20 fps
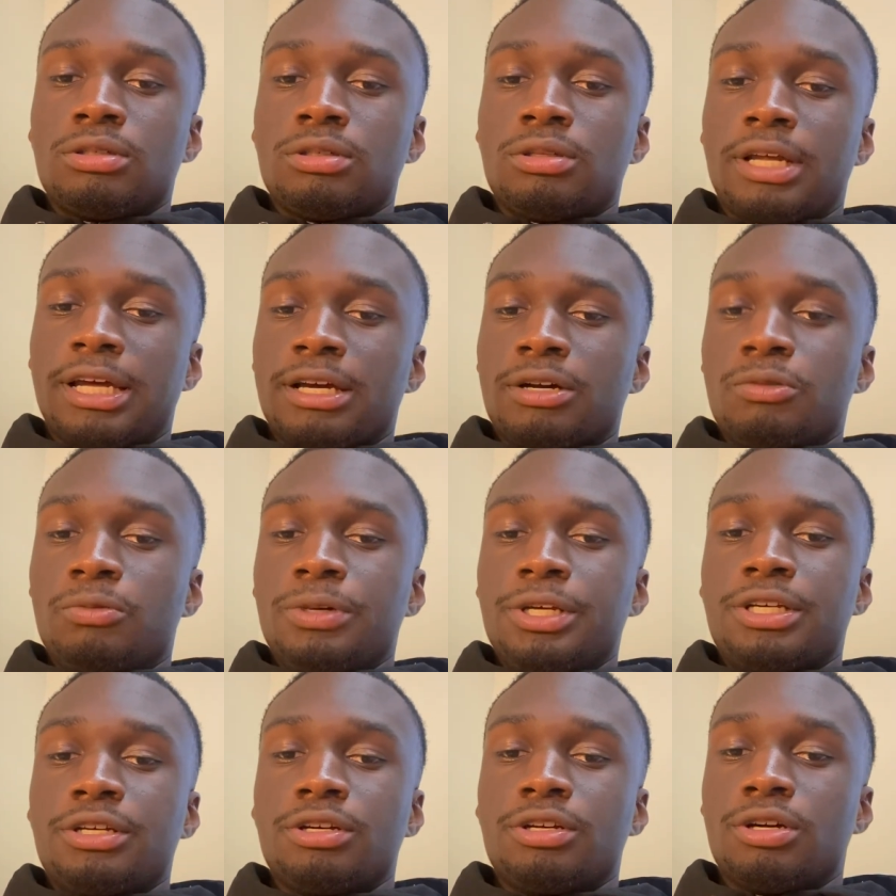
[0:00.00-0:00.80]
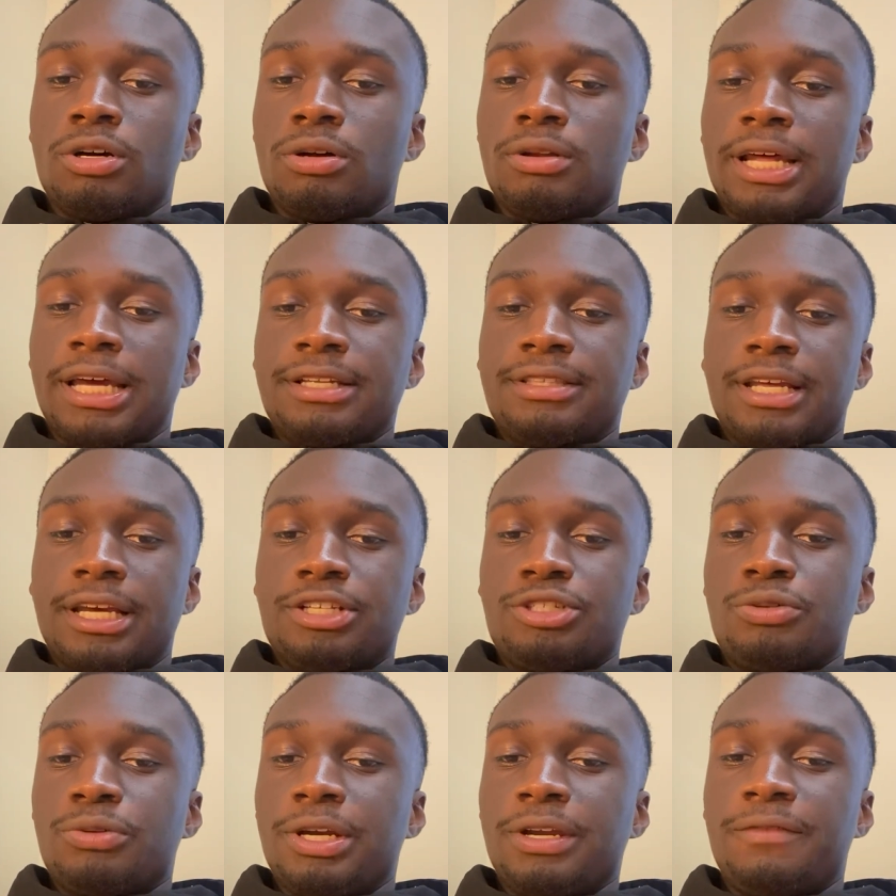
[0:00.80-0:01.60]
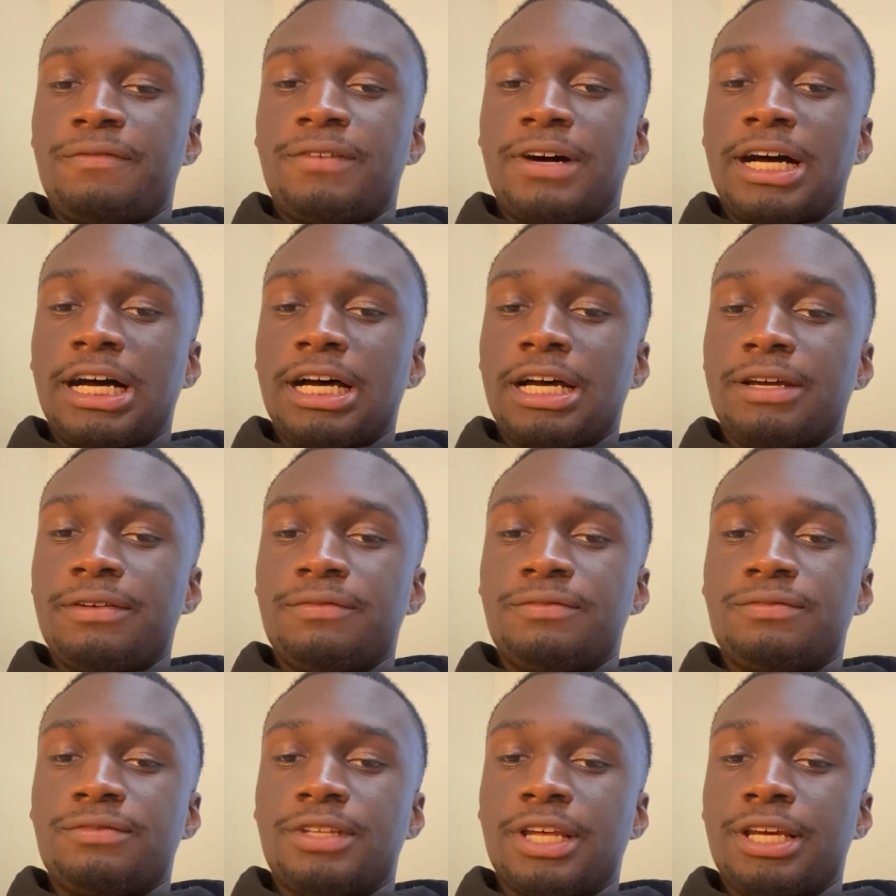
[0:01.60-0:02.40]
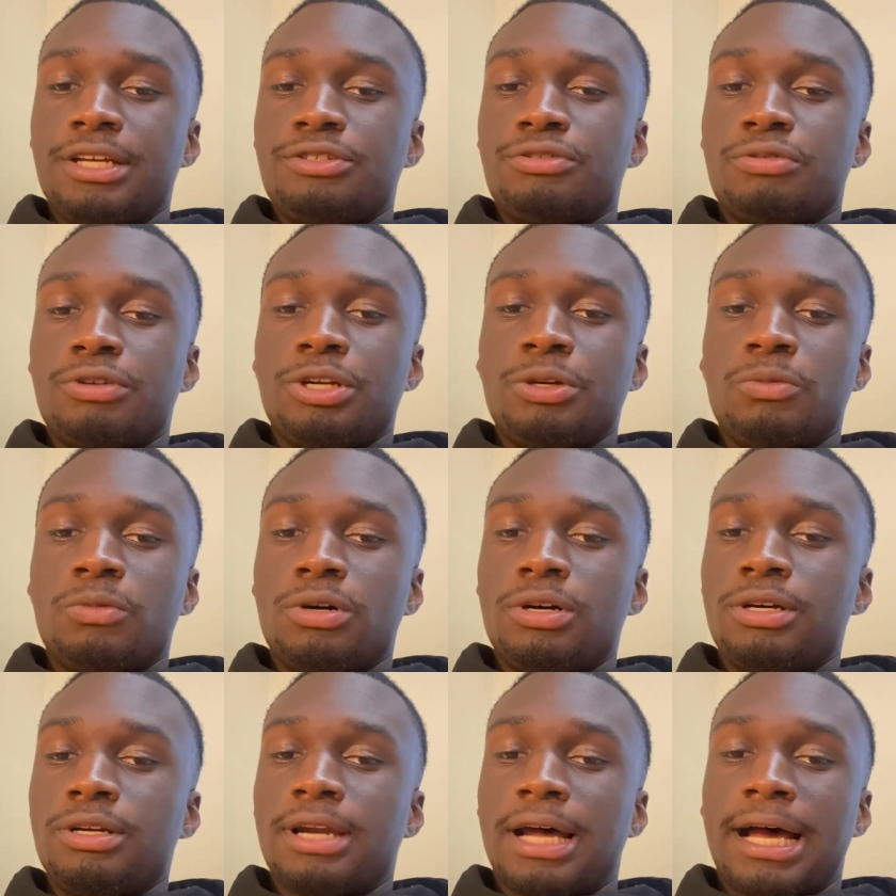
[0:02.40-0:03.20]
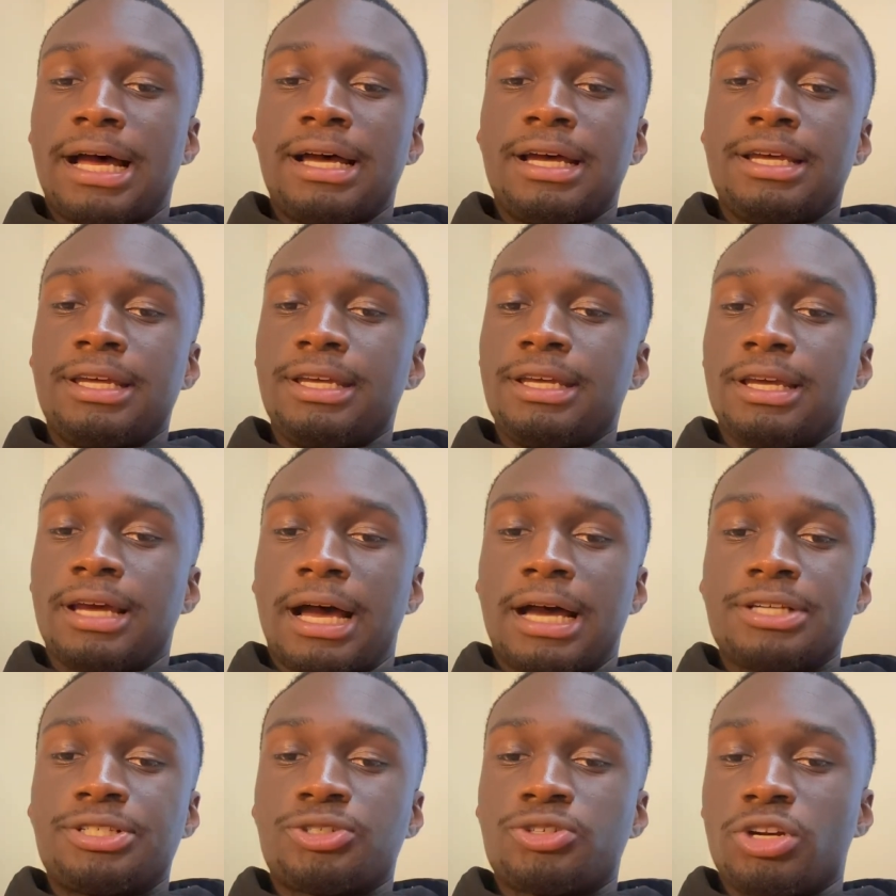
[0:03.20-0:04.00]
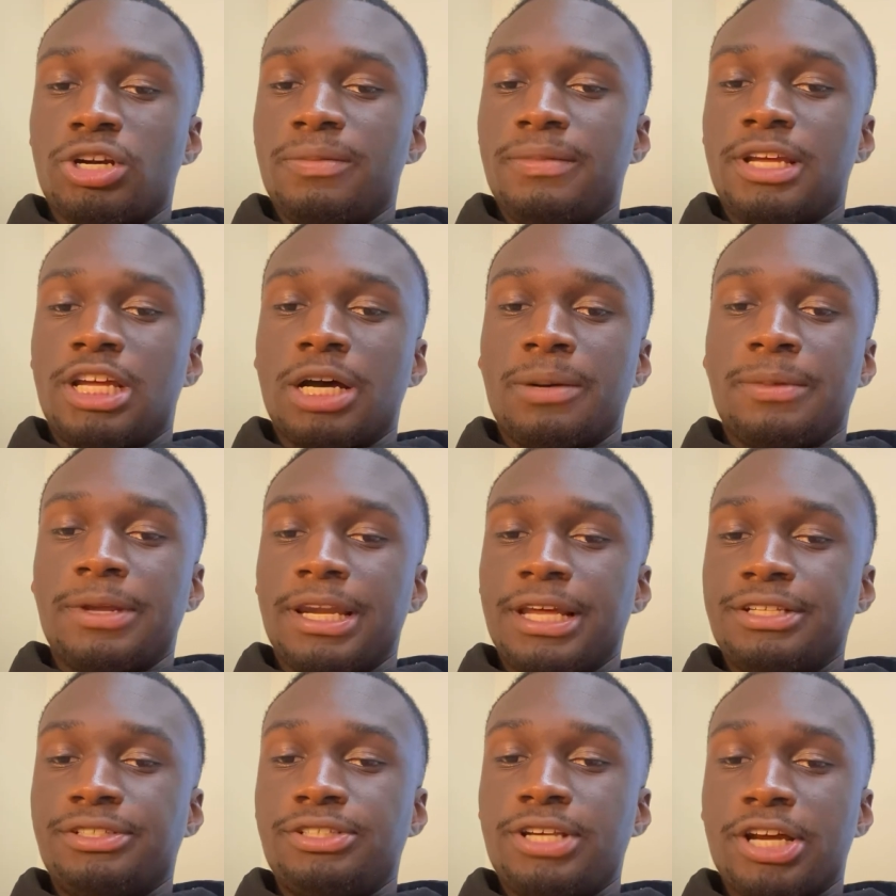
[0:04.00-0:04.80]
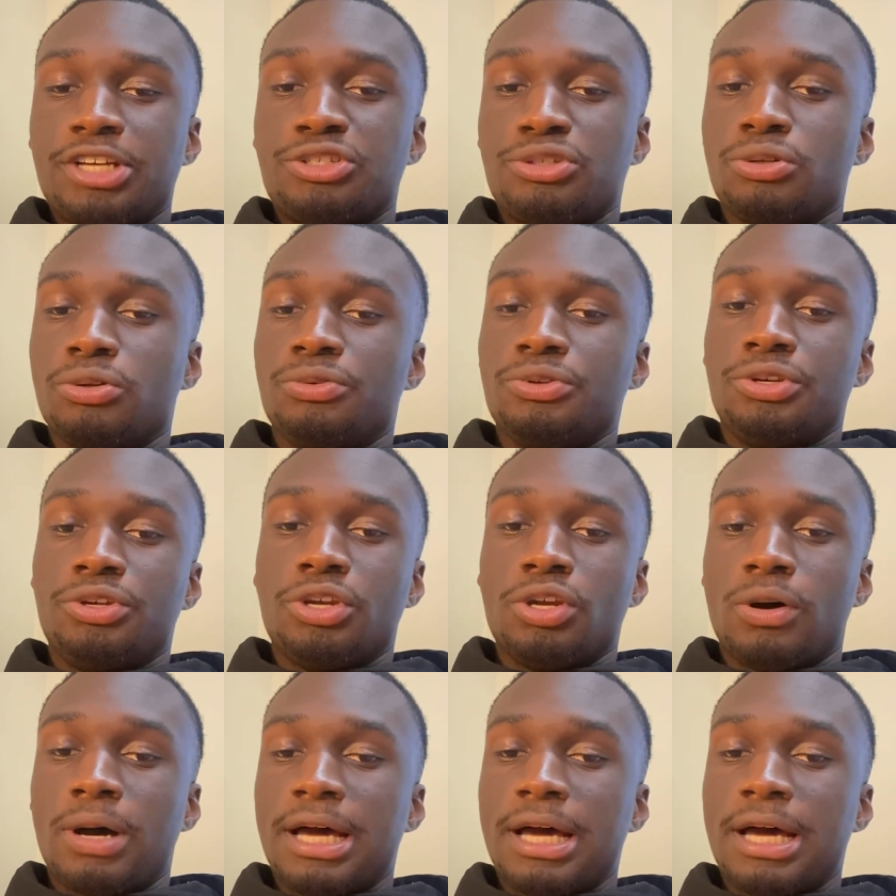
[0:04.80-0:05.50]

like a week ago, like day 25, day 21, I I started becoming asexual, you know.